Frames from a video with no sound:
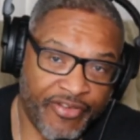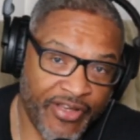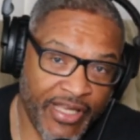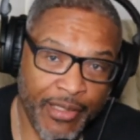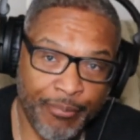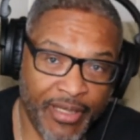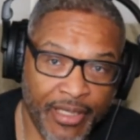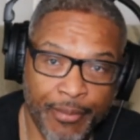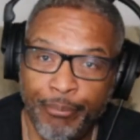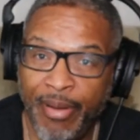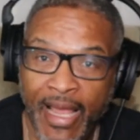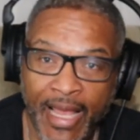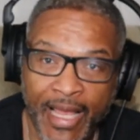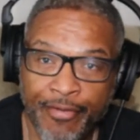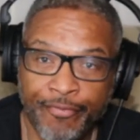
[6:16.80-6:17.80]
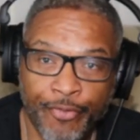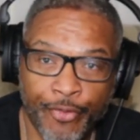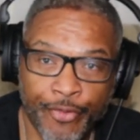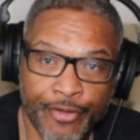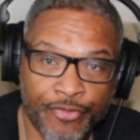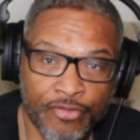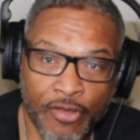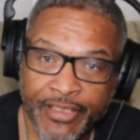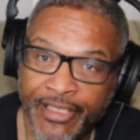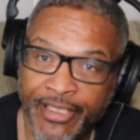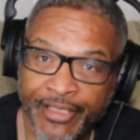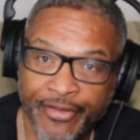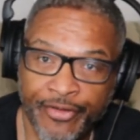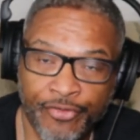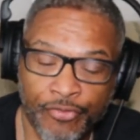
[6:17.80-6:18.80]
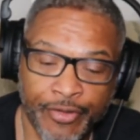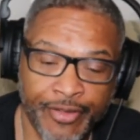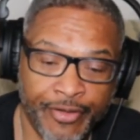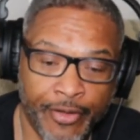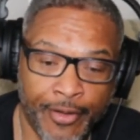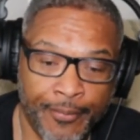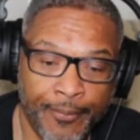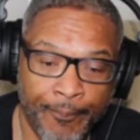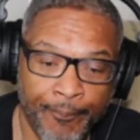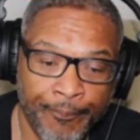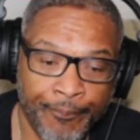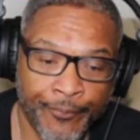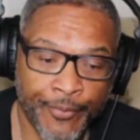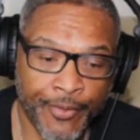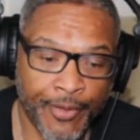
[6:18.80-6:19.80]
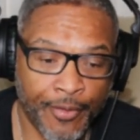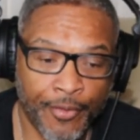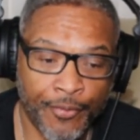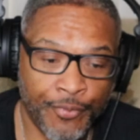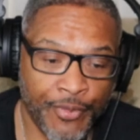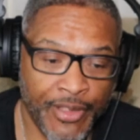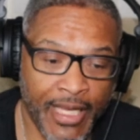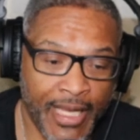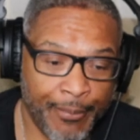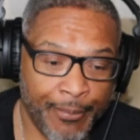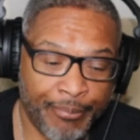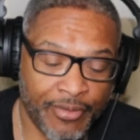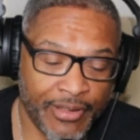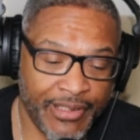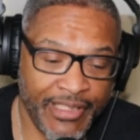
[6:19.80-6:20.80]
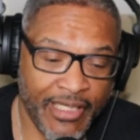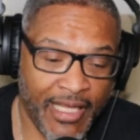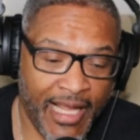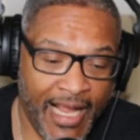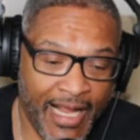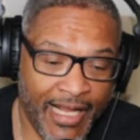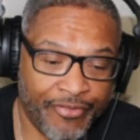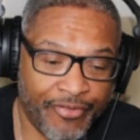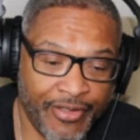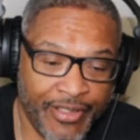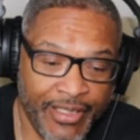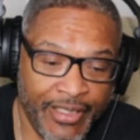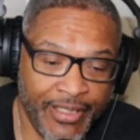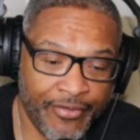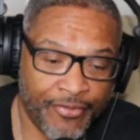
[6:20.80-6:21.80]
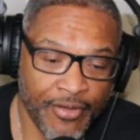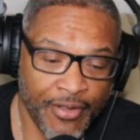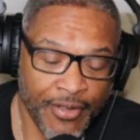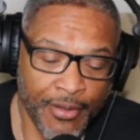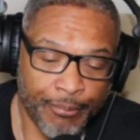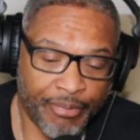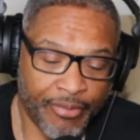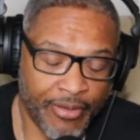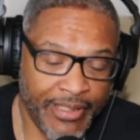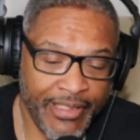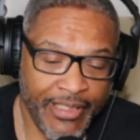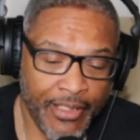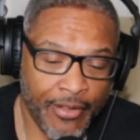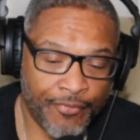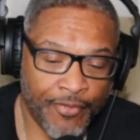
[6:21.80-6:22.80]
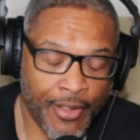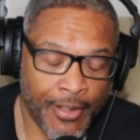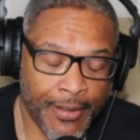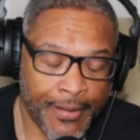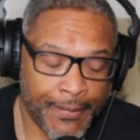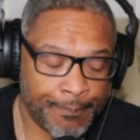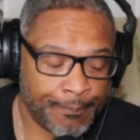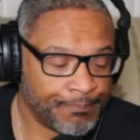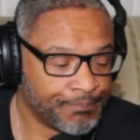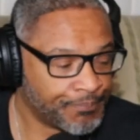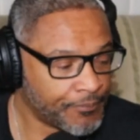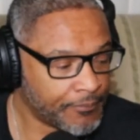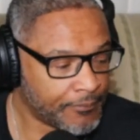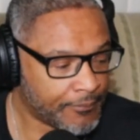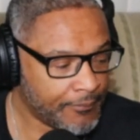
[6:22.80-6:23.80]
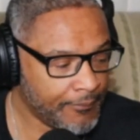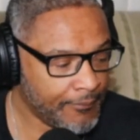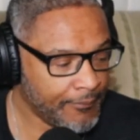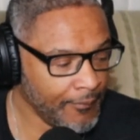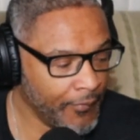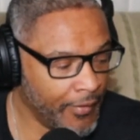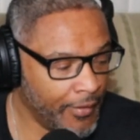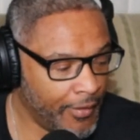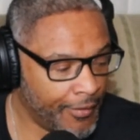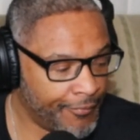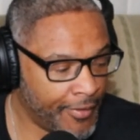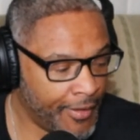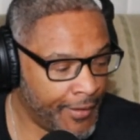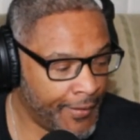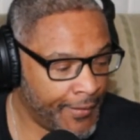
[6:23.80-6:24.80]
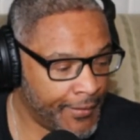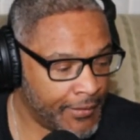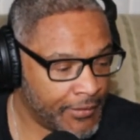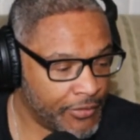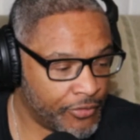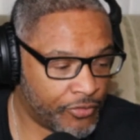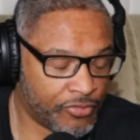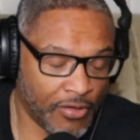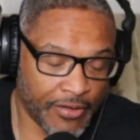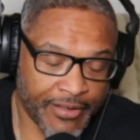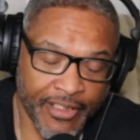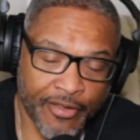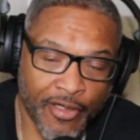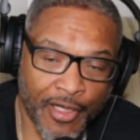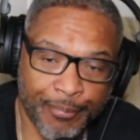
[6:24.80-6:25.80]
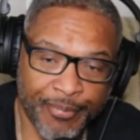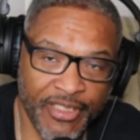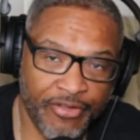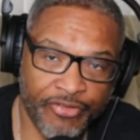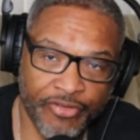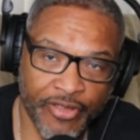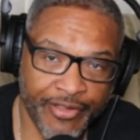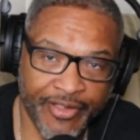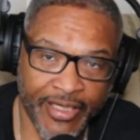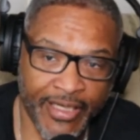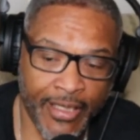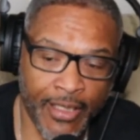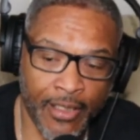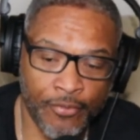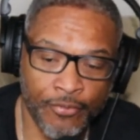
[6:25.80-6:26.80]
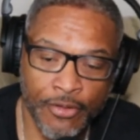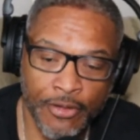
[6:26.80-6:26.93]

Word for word: been bad for the trucking industry though. You know, we had plenty of accidents, plenty of uh of uh trucking companies shut down.